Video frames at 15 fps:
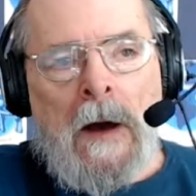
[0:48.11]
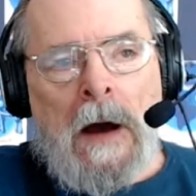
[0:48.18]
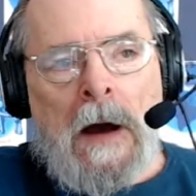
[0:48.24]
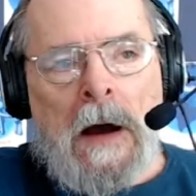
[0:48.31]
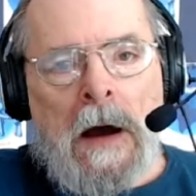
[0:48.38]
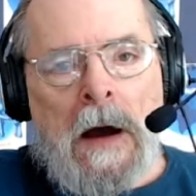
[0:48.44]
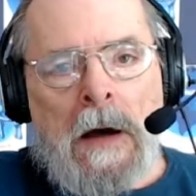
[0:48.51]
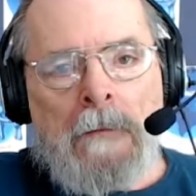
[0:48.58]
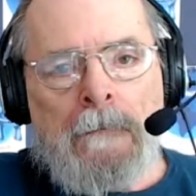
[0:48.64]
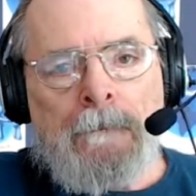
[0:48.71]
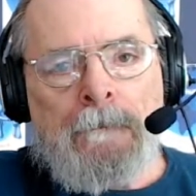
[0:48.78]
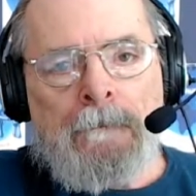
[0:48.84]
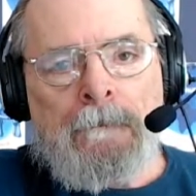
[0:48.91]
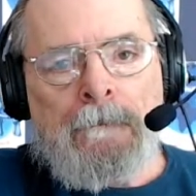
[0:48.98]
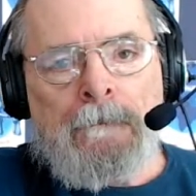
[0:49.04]

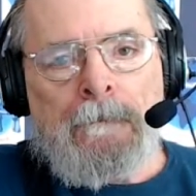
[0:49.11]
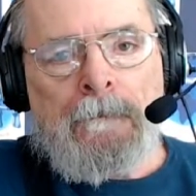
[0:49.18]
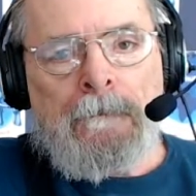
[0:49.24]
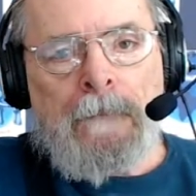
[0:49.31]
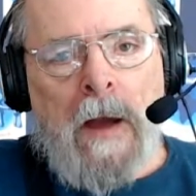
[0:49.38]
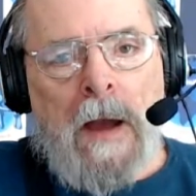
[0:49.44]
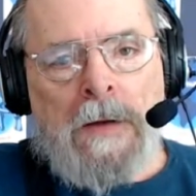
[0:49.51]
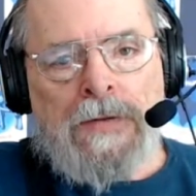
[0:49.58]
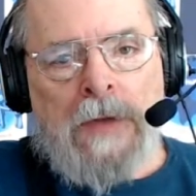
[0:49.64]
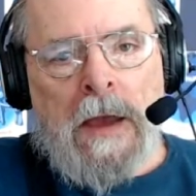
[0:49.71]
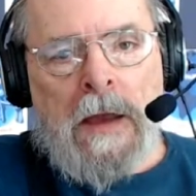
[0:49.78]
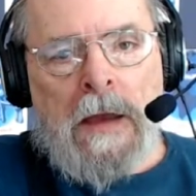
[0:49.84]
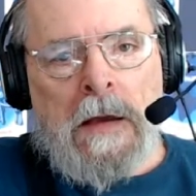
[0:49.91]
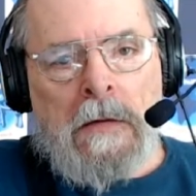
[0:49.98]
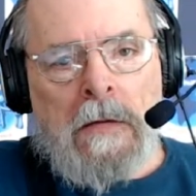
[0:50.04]
as
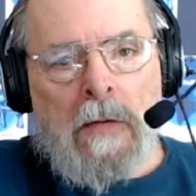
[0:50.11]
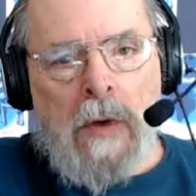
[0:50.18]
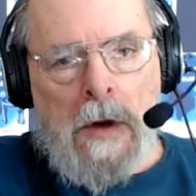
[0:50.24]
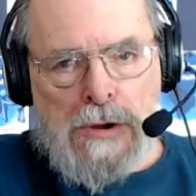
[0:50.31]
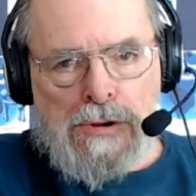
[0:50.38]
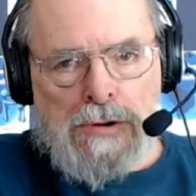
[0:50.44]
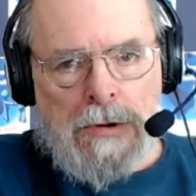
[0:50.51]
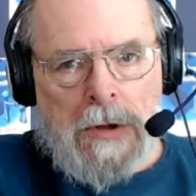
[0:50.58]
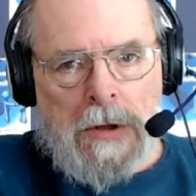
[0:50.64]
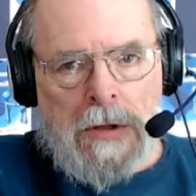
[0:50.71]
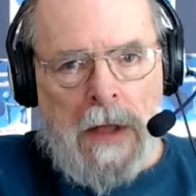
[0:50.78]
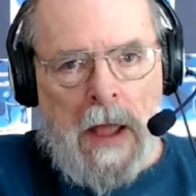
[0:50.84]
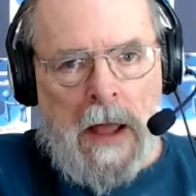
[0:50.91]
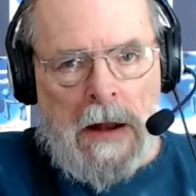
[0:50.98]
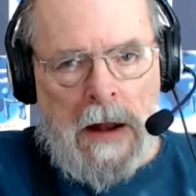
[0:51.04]
a question
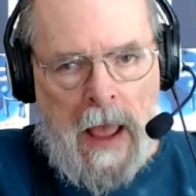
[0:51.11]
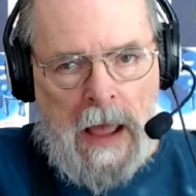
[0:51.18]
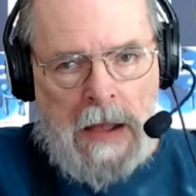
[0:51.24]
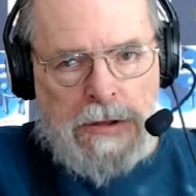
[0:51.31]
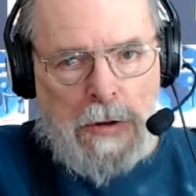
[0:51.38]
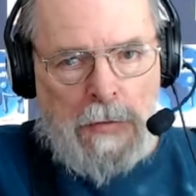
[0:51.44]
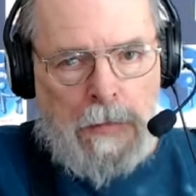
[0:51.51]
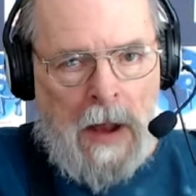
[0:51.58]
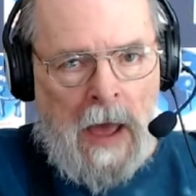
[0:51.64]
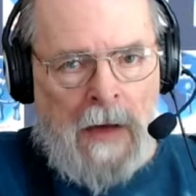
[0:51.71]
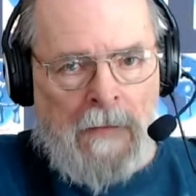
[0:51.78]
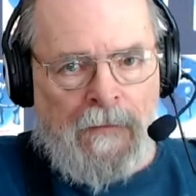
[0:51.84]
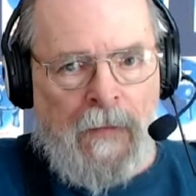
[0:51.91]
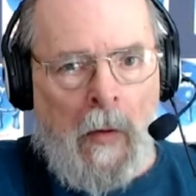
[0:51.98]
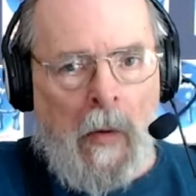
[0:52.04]
and answer
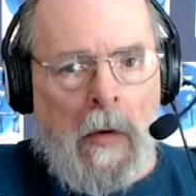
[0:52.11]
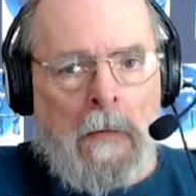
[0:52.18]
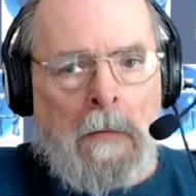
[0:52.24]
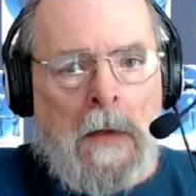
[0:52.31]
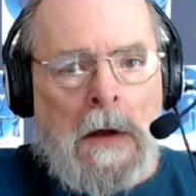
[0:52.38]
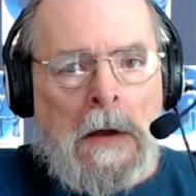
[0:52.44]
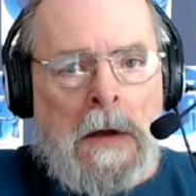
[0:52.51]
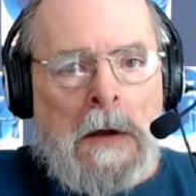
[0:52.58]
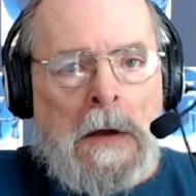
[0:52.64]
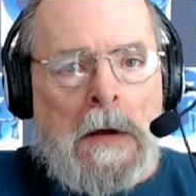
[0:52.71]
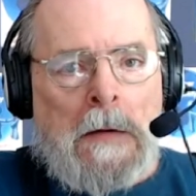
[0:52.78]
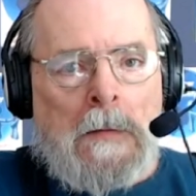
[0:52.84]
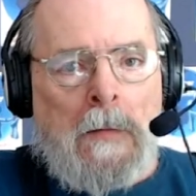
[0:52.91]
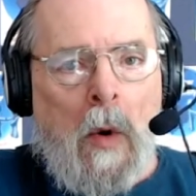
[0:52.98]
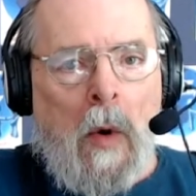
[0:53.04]
platform
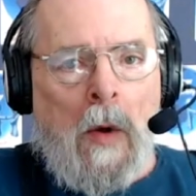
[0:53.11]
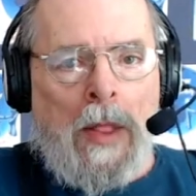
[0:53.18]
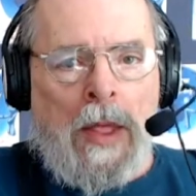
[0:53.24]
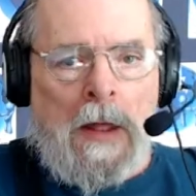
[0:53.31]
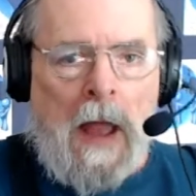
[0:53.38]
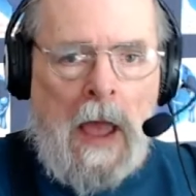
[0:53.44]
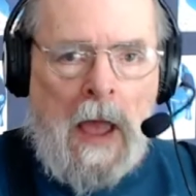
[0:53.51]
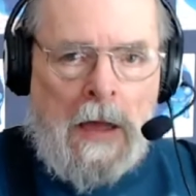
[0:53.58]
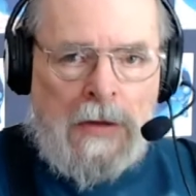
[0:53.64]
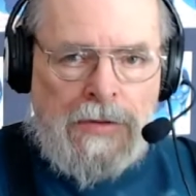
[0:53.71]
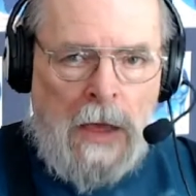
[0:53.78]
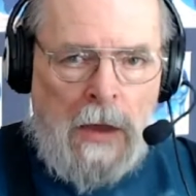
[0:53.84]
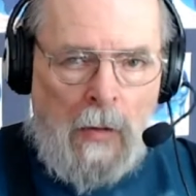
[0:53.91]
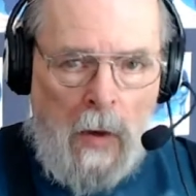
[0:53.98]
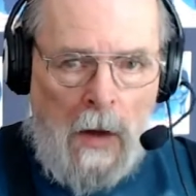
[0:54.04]
more than as
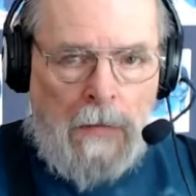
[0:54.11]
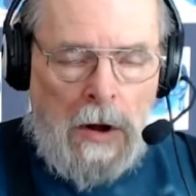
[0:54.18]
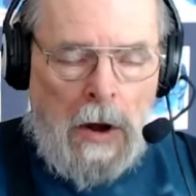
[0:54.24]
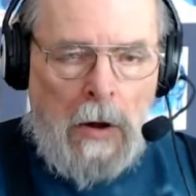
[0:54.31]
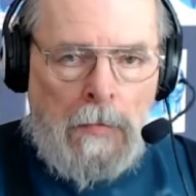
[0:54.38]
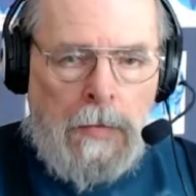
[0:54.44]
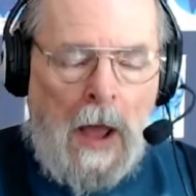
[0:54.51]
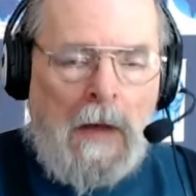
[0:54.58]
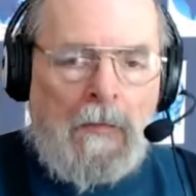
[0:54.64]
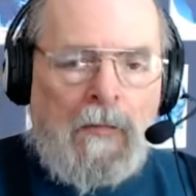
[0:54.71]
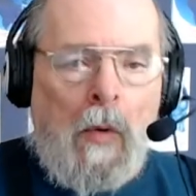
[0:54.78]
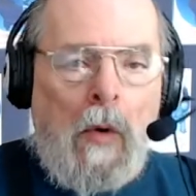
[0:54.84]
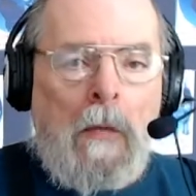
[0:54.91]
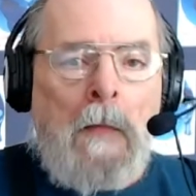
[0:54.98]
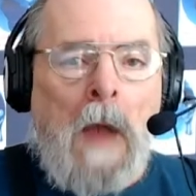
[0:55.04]
a webinar
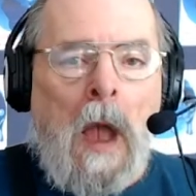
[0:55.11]
platform.